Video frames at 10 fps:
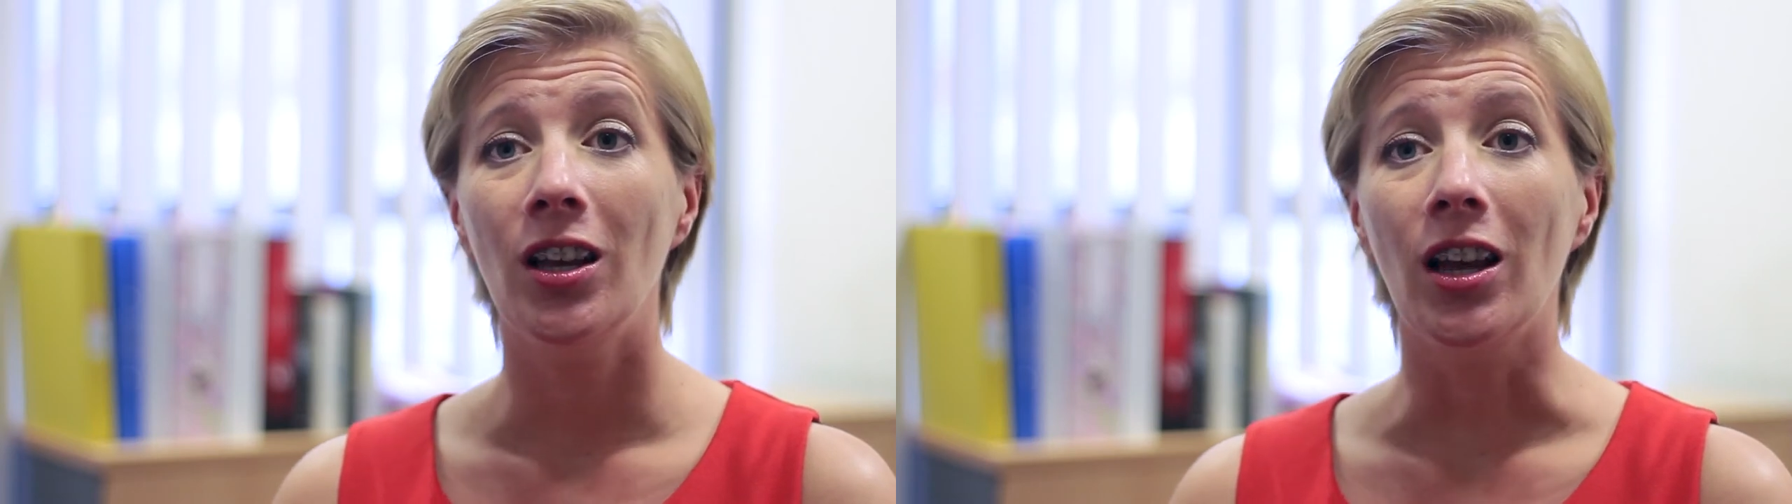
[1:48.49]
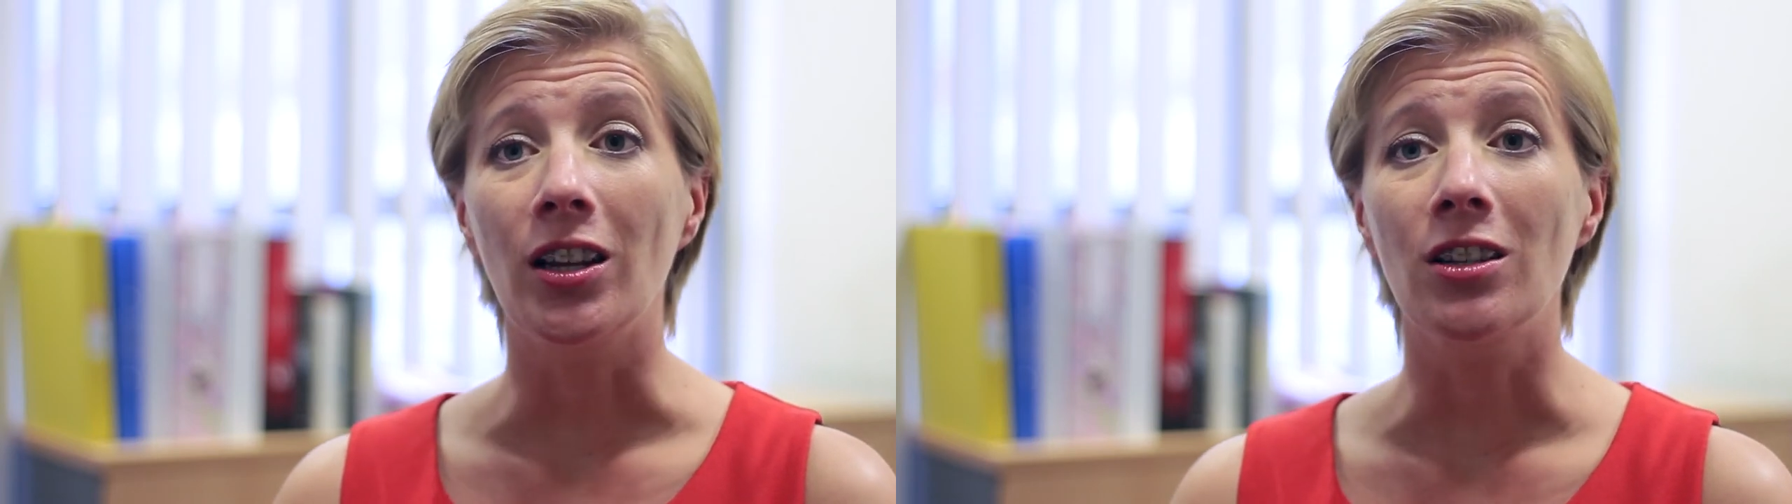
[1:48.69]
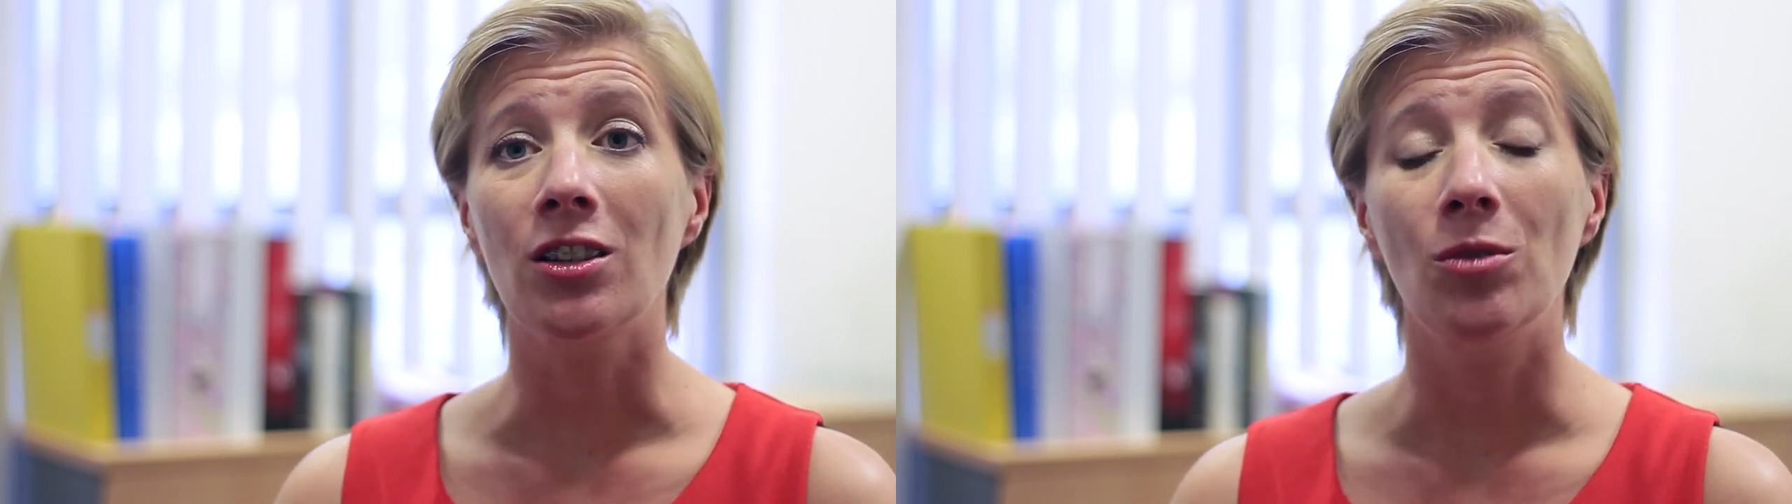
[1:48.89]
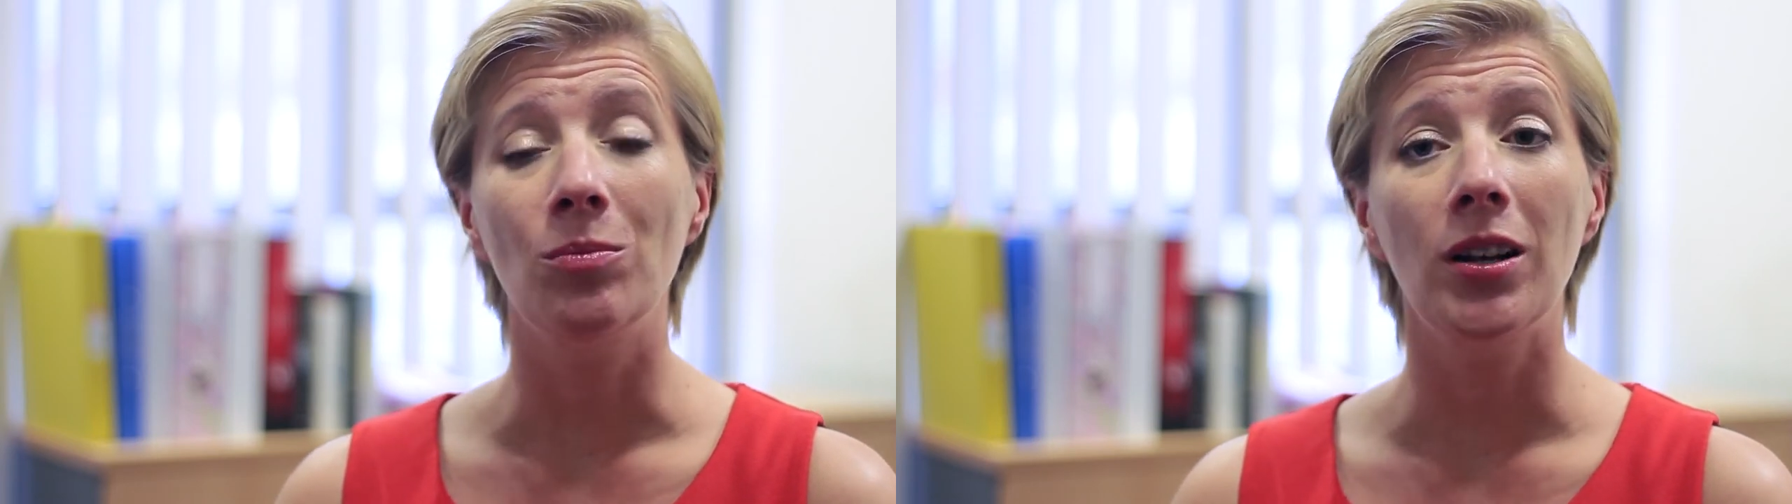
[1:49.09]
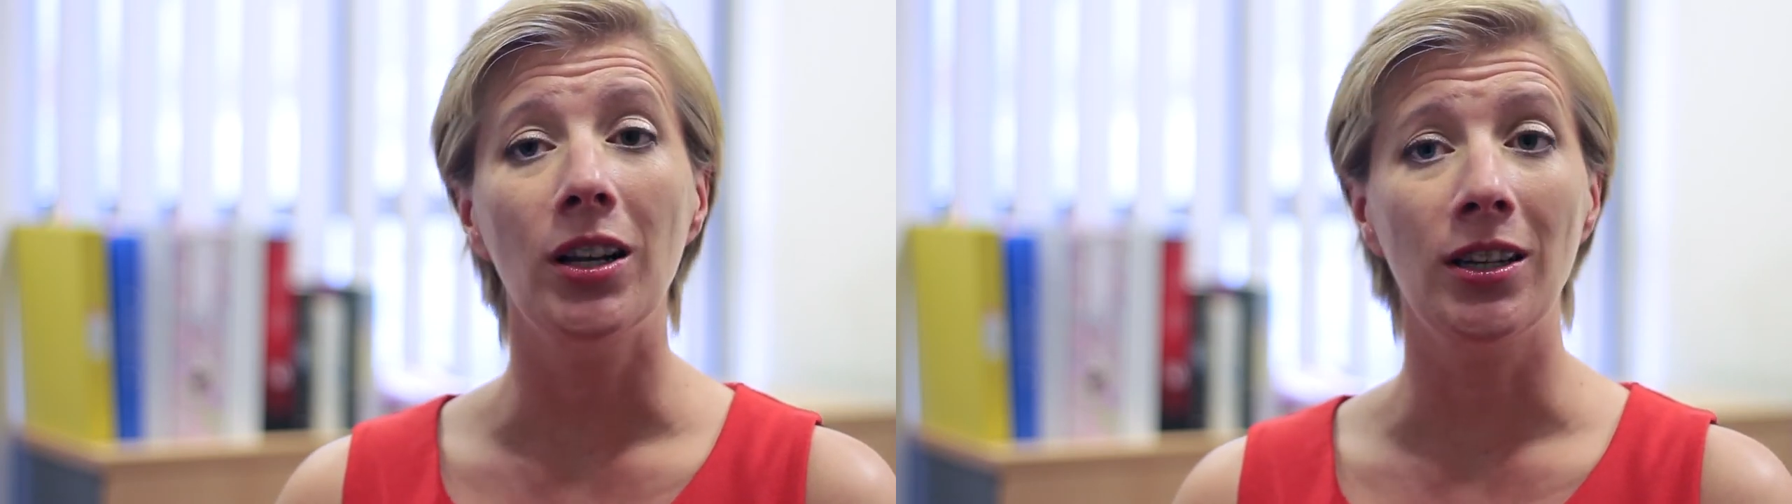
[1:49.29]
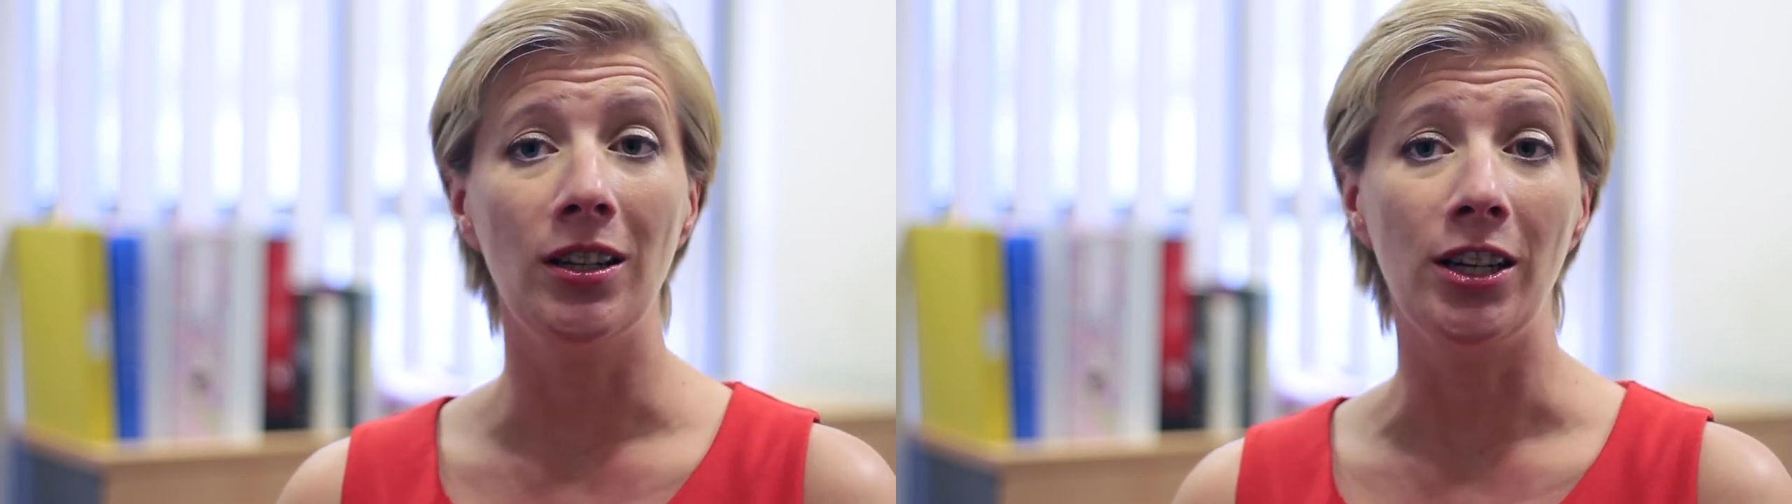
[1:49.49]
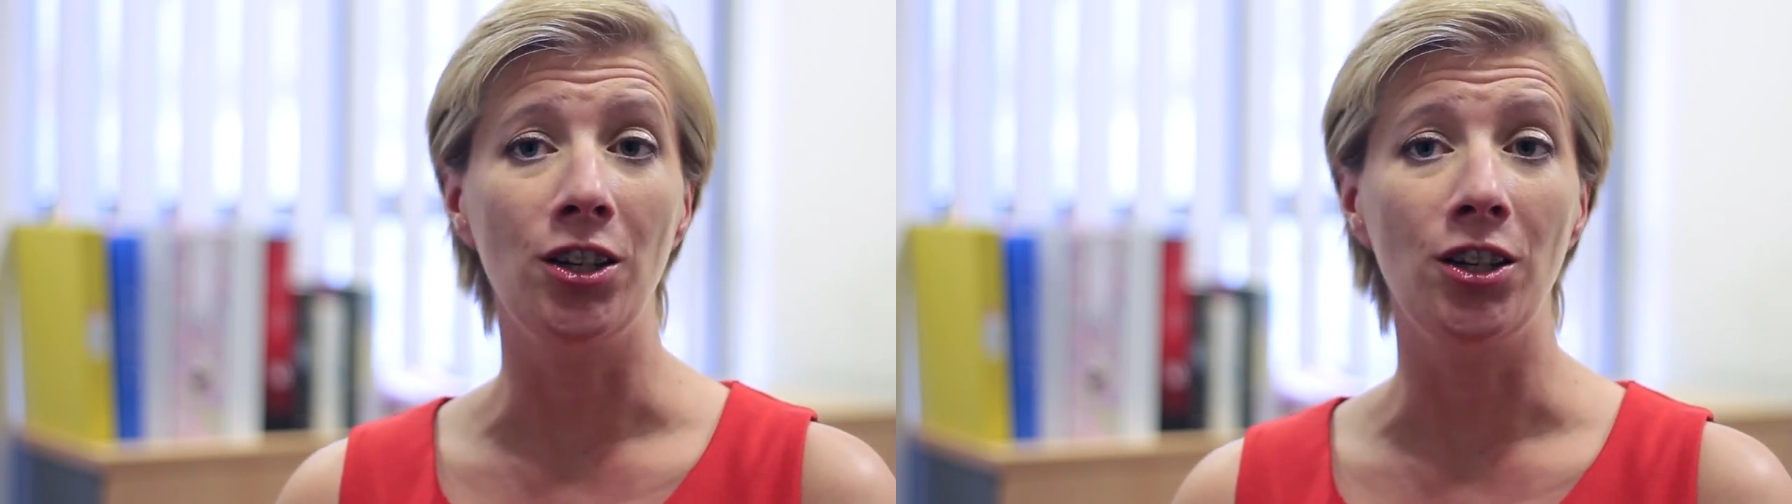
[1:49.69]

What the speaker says: And it's completely